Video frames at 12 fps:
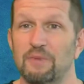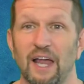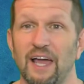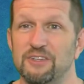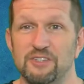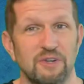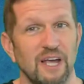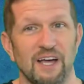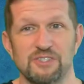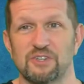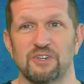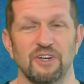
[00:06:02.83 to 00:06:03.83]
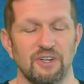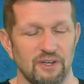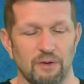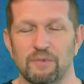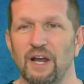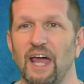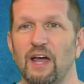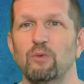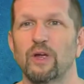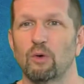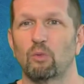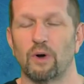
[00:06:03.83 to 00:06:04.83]
glad you guys are good. I'm glad
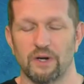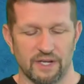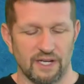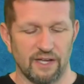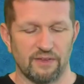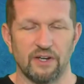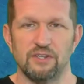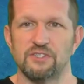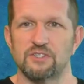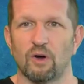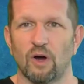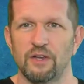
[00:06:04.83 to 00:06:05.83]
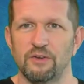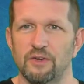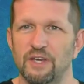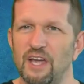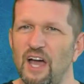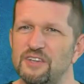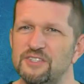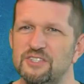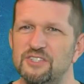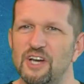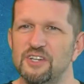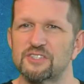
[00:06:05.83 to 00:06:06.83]
we could work together. And you start, and you just
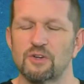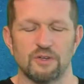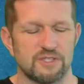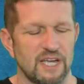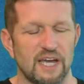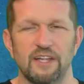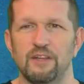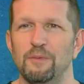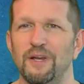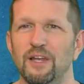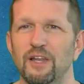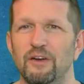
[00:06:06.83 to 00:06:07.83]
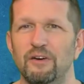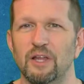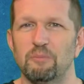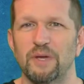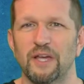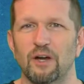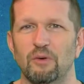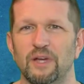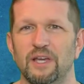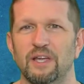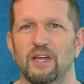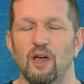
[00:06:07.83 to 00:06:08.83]
start signing. I mean, literally pen on
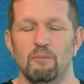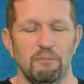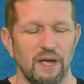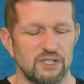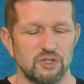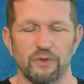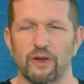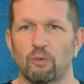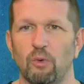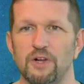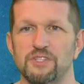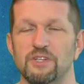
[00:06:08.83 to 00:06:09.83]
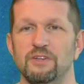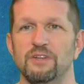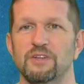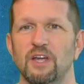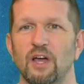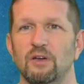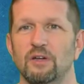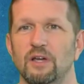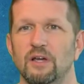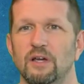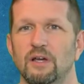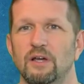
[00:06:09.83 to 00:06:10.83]
ink. Make sure they're watching you, and you go,
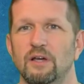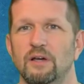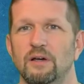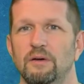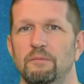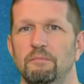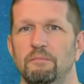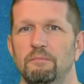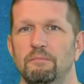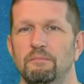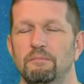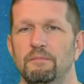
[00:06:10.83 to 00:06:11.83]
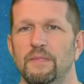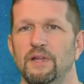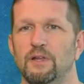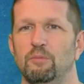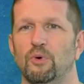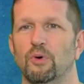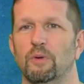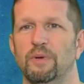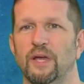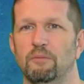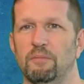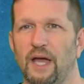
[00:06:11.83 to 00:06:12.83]
and then pull the
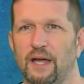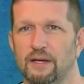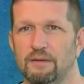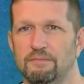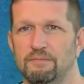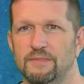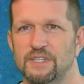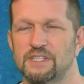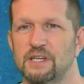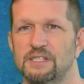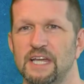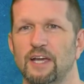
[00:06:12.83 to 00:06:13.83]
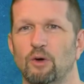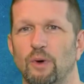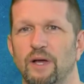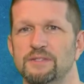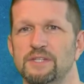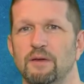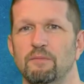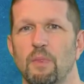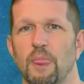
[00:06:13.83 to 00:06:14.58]
pen back. So take away and say,